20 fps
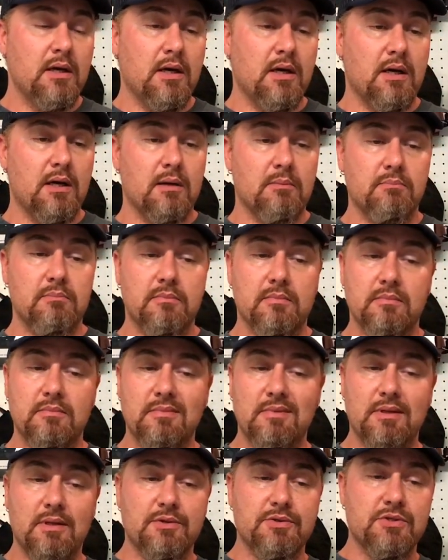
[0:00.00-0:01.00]

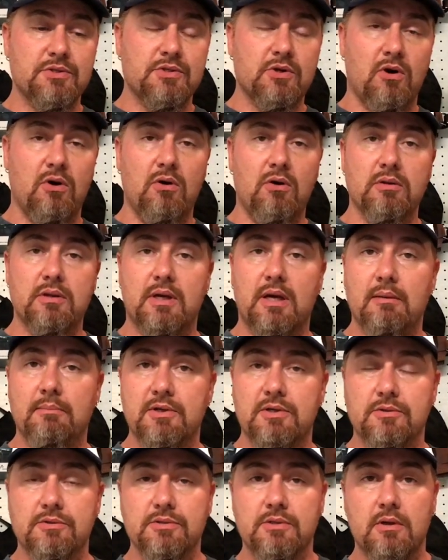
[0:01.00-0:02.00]
You know, just all the
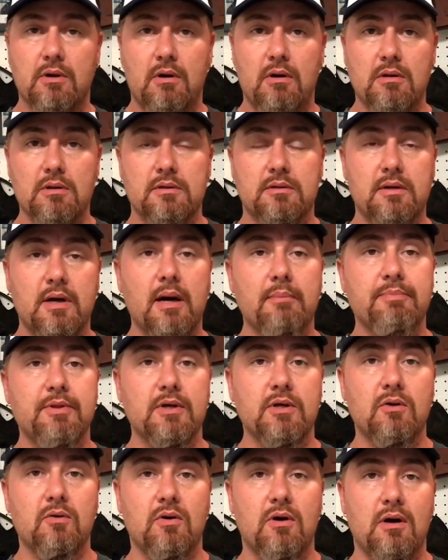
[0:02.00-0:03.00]
chemicals and all the crap
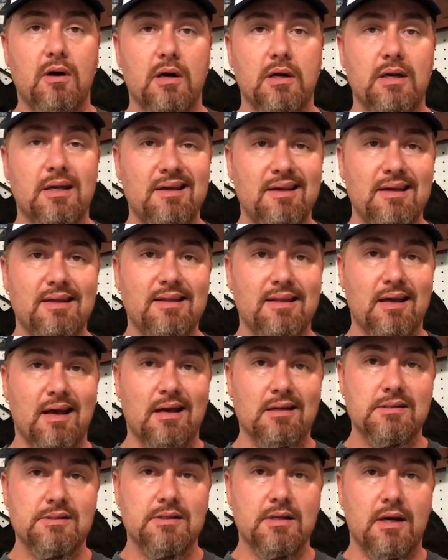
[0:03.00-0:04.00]
that go on in
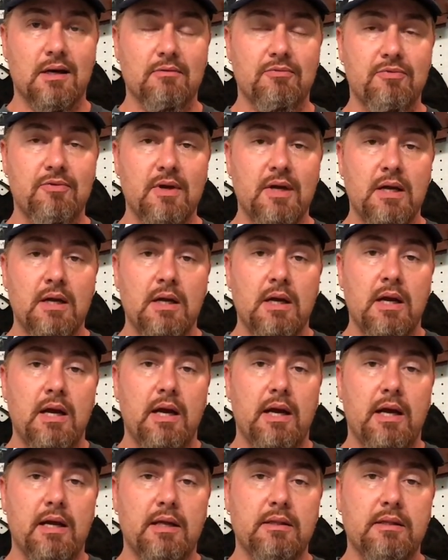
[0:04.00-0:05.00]
that stuff.
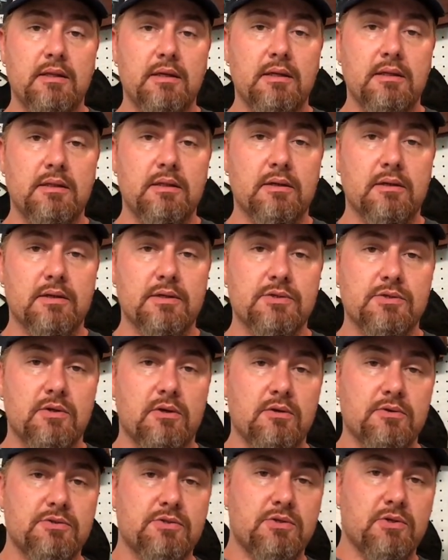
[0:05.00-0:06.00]
And then there is
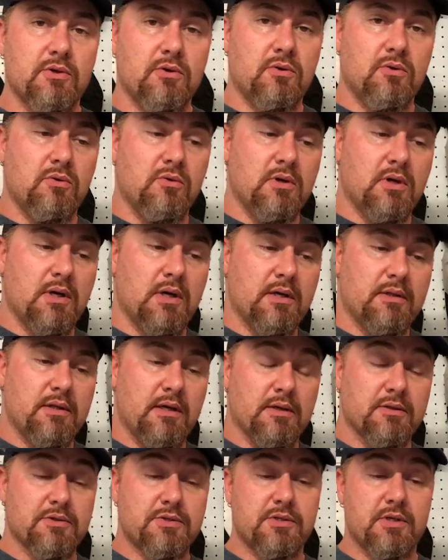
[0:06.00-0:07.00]
also
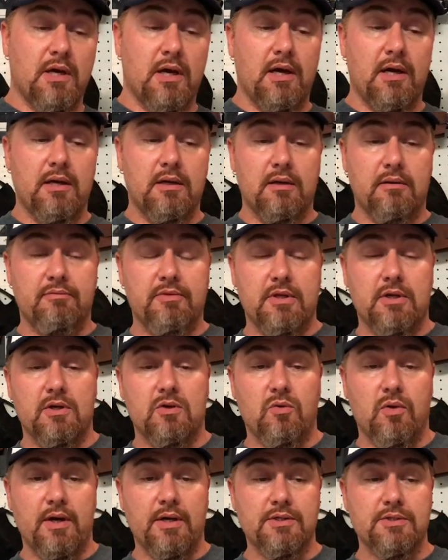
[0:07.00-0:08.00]
the other side of the
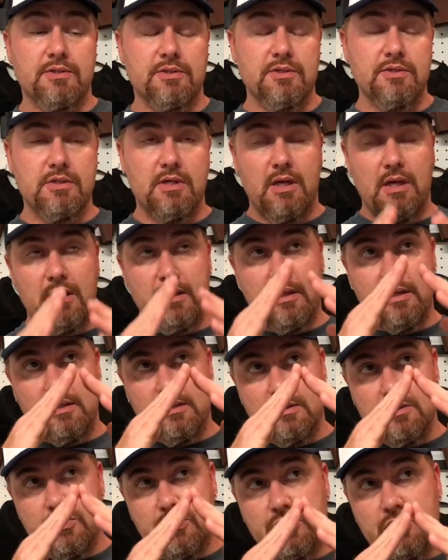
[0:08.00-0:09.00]
equation, just kind of like
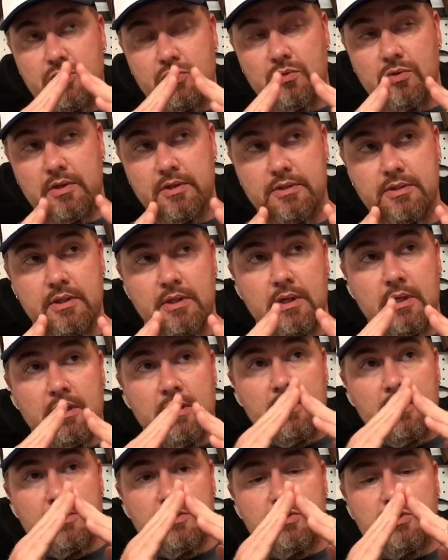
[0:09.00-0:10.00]
this short,
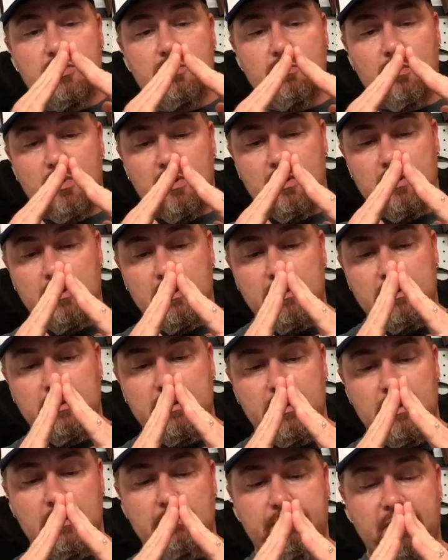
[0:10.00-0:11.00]
smaller
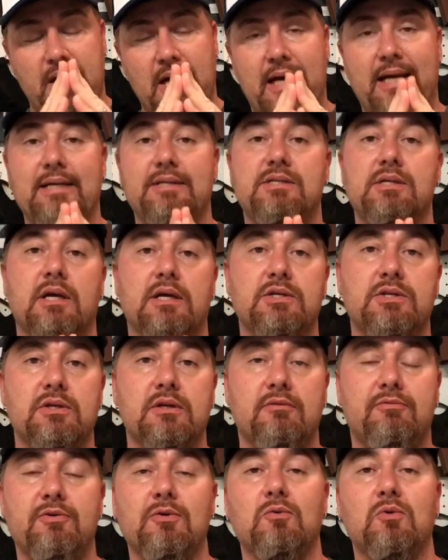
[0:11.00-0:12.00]
little pie
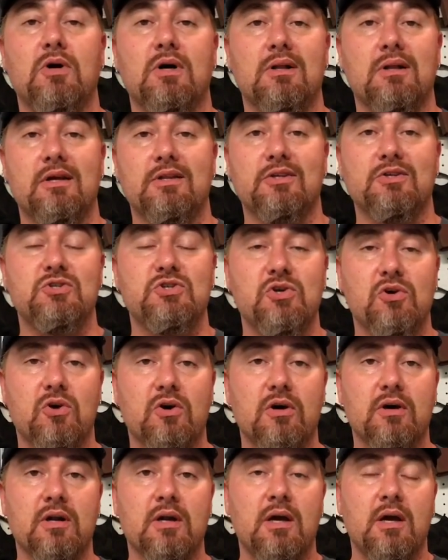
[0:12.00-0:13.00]
section, if you will, on the
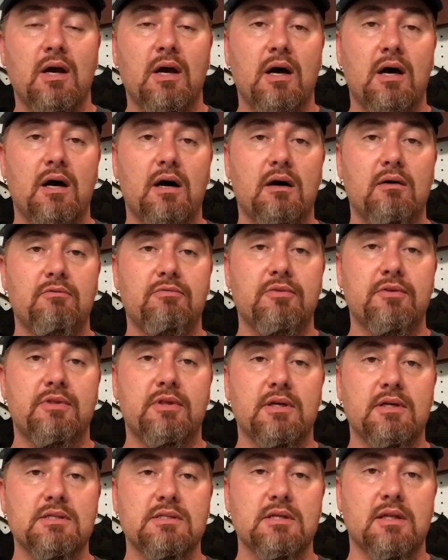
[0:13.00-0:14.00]
chart of
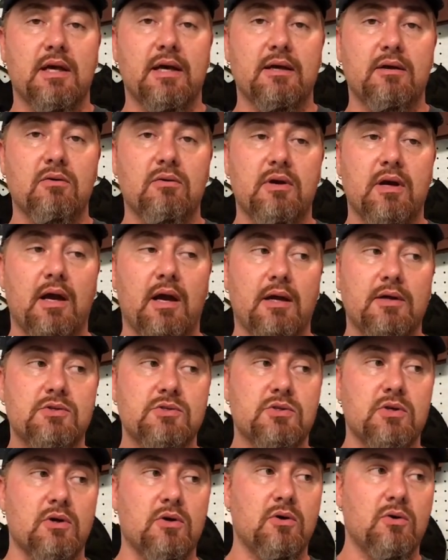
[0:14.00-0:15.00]
things like, okay,
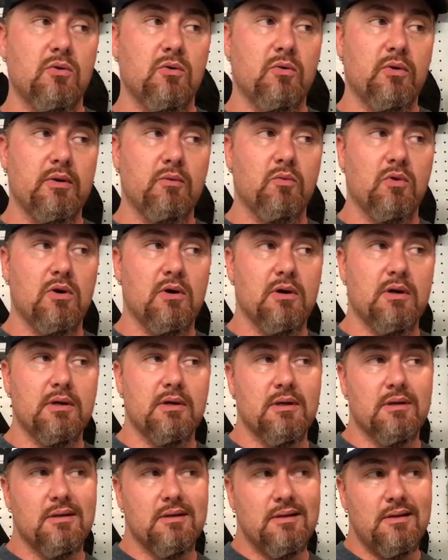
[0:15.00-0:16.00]
so we
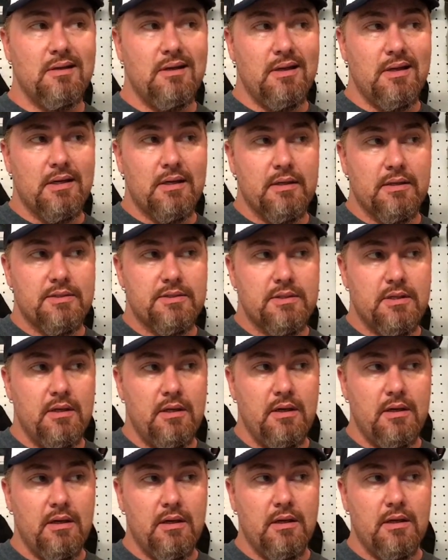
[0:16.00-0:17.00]
want
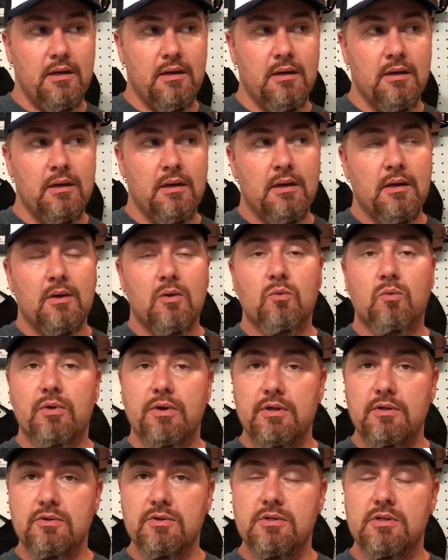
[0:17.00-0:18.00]
nicotine. We're
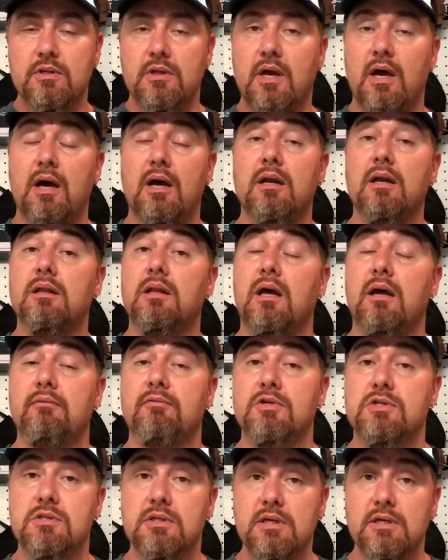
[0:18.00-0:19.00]
used to that. A lot
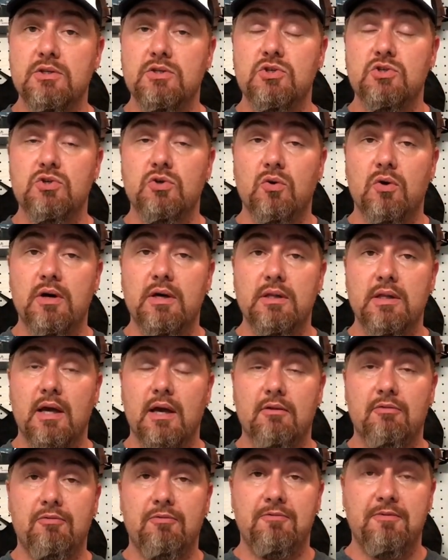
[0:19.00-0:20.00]
of us enjoy
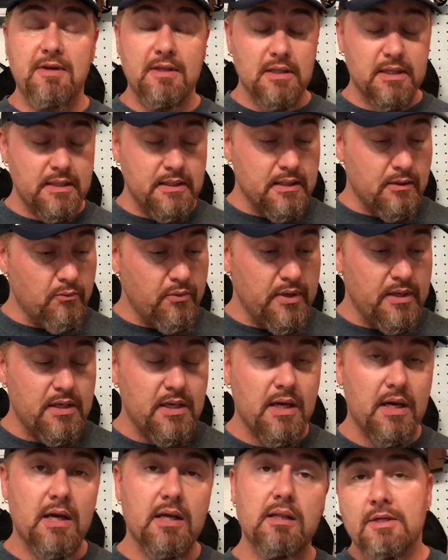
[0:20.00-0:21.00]
that feeling that we
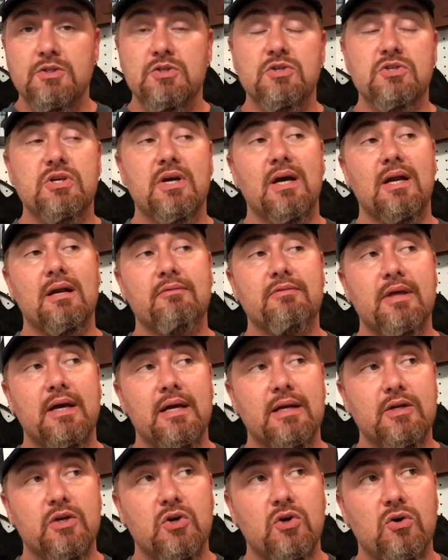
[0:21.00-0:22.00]
get, just kind of
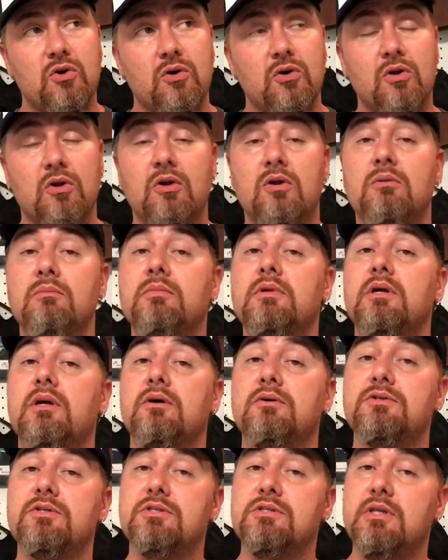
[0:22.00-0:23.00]
that calm, you
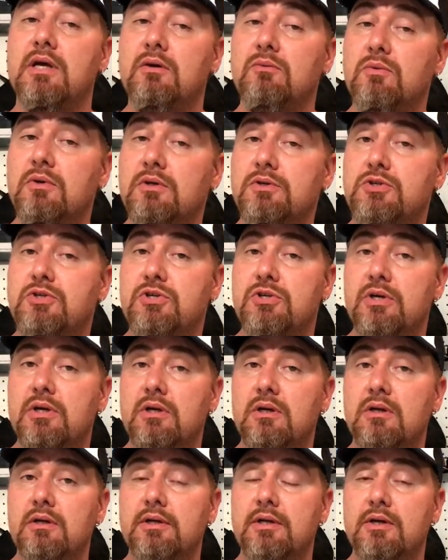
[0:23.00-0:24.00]
know, just that real
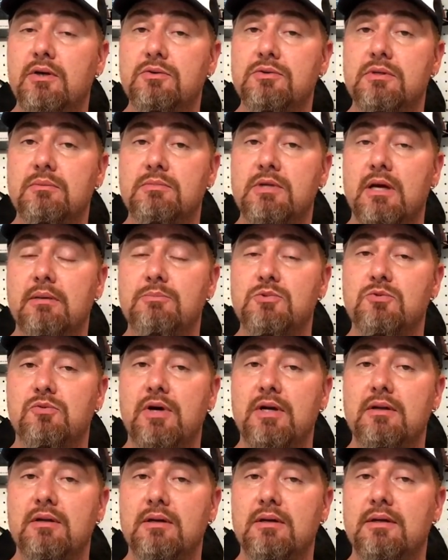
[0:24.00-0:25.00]
chill, you know, sometimes
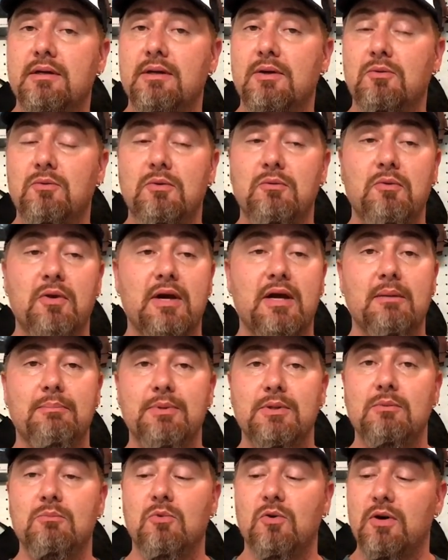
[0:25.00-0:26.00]
right in the, you know, when we wake up
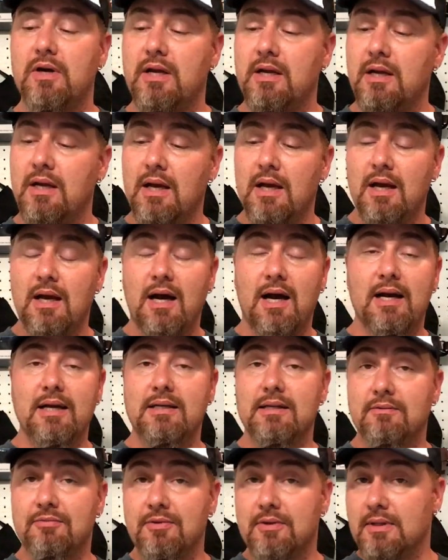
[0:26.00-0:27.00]
in the morning, I
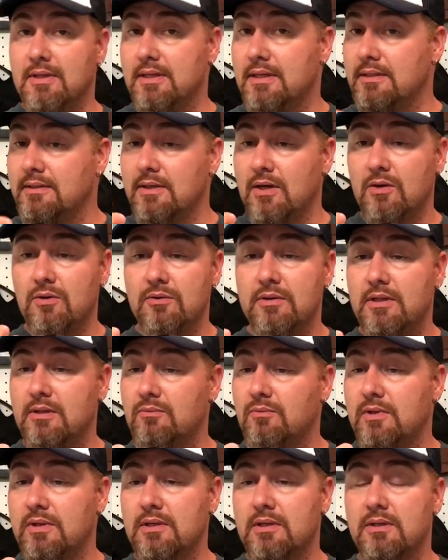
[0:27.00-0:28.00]
definitely know
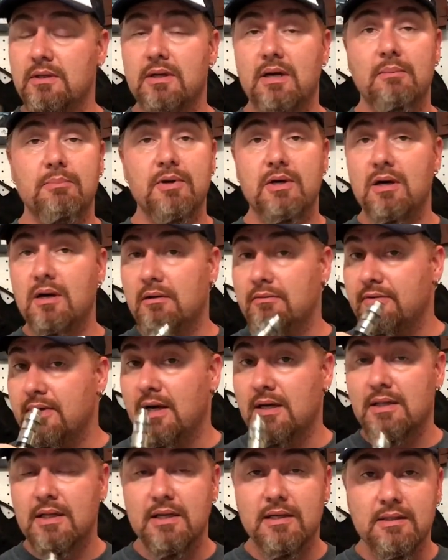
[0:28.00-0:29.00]
that with a good cup of coffee,
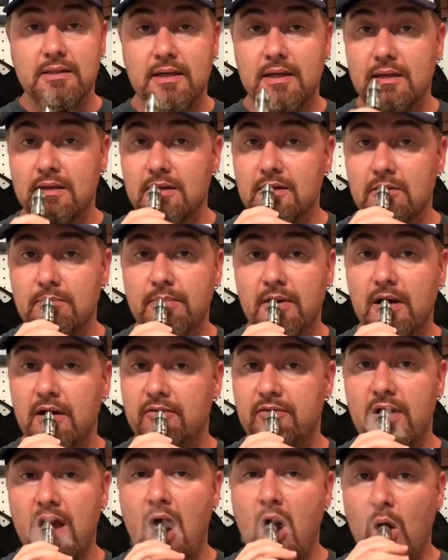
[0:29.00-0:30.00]
I like to hit a little
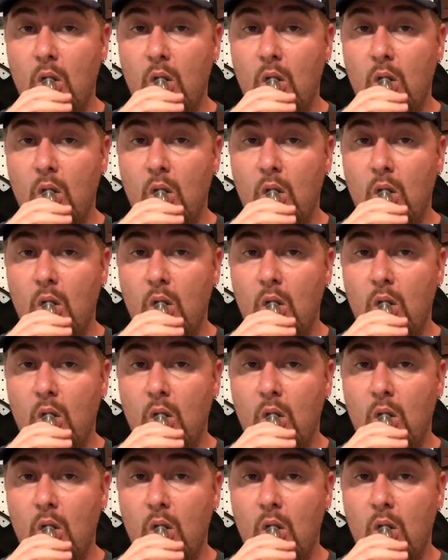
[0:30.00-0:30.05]
puff.